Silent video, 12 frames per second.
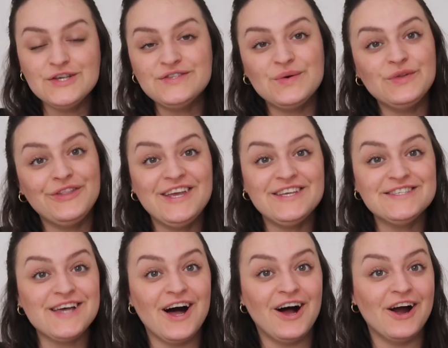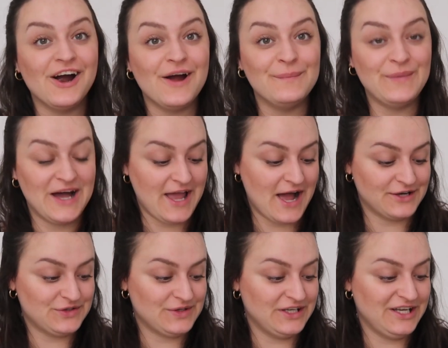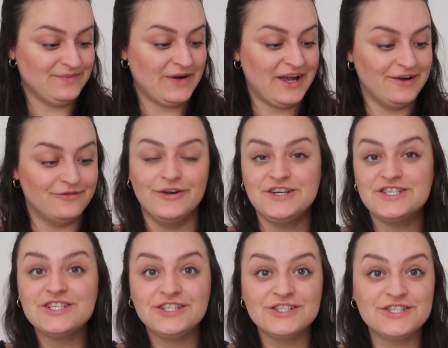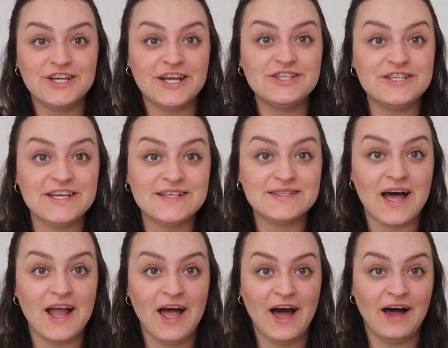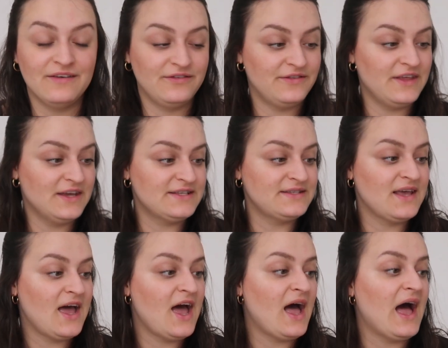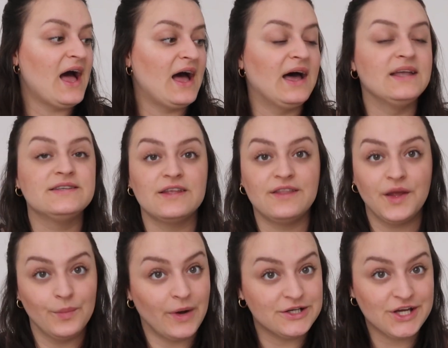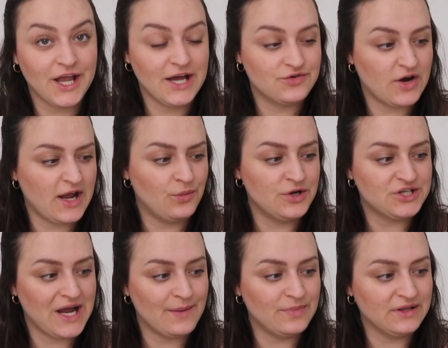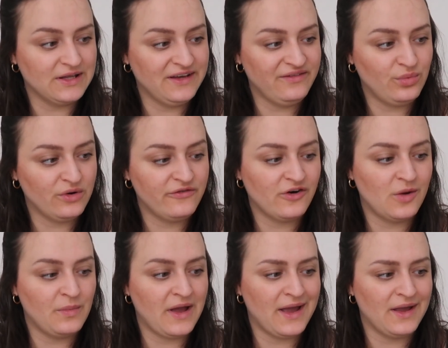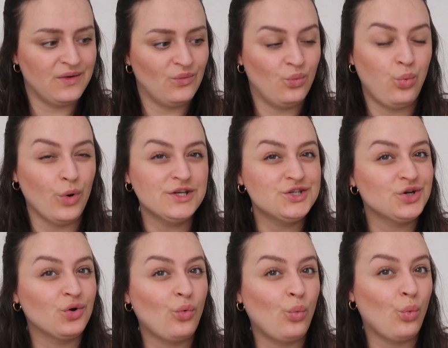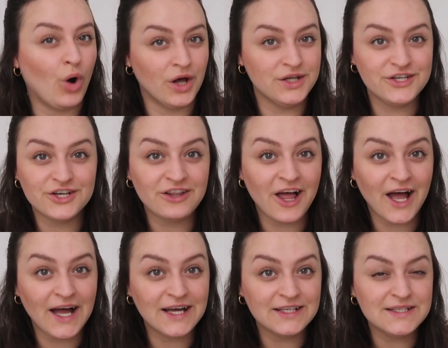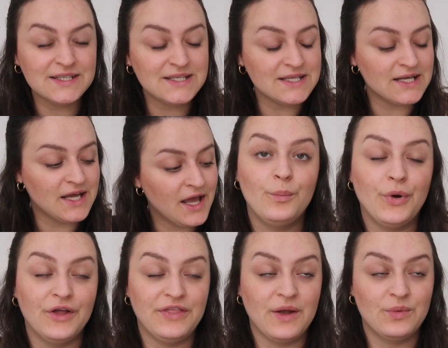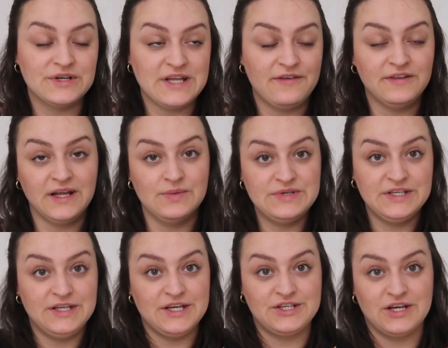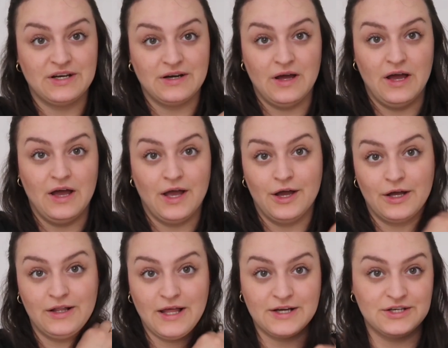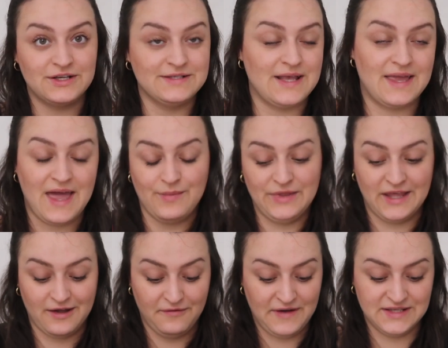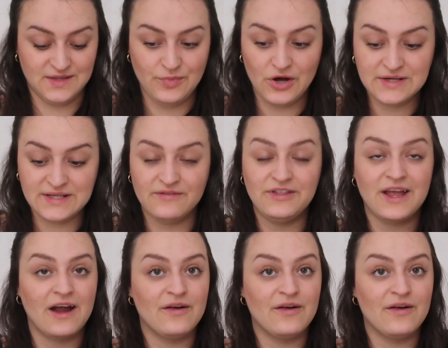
So these are my original GHDs. I have this and the matching hairdryer, which I believe were from a Winter Wonderland, but they were definitely a limited edition collection because they came in like a fancy box and everything.